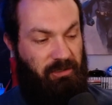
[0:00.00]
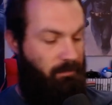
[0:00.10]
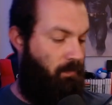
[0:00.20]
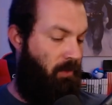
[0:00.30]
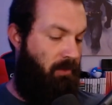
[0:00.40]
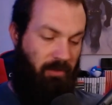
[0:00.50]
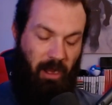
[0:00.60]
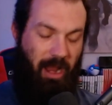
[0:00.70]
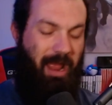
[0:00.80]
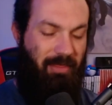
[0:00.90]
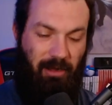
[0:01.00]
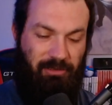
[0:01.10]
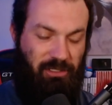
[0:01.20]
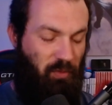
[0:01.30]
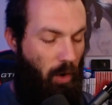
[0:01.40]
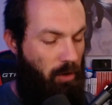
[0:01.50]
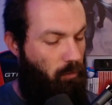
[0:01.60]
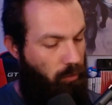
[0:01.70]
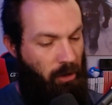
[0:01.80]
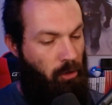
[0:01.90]
There's this
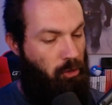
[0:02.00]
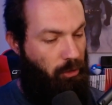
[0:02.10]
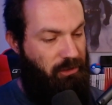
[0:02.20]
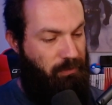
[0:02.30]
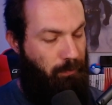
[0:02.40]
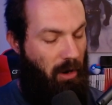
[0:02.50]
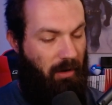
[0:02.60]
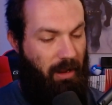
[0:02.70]
one real cringe part in